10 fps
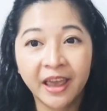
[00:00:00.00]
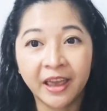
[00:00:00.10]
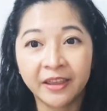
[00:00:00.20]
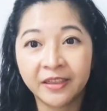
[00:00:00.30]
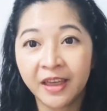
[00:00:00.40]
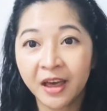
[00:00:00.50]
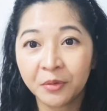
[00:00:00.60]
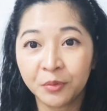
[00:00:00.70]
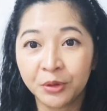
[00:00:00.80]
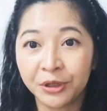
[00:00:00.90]
and that
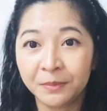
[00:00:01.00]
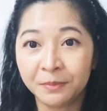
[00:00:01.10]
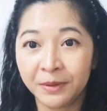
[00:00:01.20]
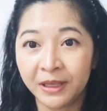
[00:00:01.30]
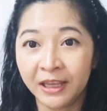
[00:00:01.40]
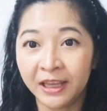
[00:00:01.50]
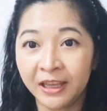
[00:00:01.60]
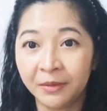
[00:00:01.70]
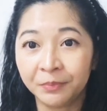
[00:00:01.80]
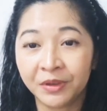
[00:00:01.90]
would
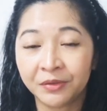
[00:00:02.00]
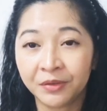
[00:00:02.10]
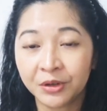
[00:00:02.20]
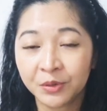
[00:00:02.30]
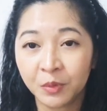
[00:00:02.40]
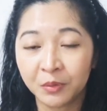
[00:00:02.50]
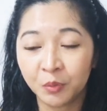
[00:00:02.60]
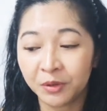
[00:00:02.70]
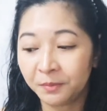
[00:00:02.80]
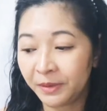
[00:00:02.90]
be, the first one
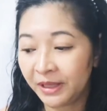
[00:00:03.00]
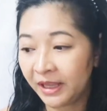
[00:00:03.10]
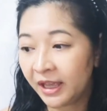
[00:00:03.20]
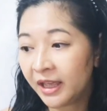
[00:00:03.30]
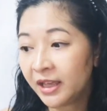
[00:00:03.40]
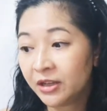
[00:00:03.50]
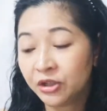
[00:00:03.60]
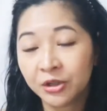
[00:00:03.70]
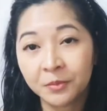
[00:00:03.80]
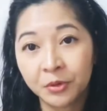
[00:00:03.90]
would be
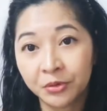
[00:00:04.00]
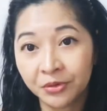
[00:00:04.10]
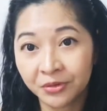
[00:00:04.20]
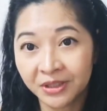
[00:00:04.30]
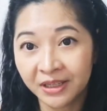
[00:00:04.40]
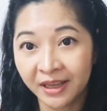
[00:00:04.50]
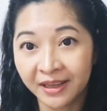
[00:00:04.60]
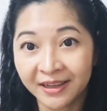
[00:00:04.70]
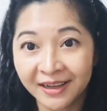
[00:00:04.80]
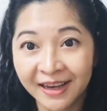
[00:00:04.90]
Jean-Paul
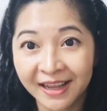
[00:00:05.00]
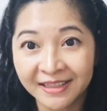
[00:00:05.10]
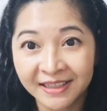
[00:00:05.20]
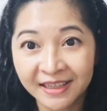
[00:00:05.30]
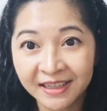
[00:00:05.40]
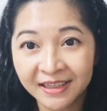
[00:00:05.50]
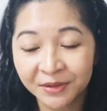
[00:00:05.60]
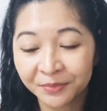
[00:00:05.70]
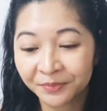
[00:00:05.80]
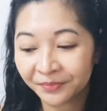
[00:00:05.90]
Gaultier Classique.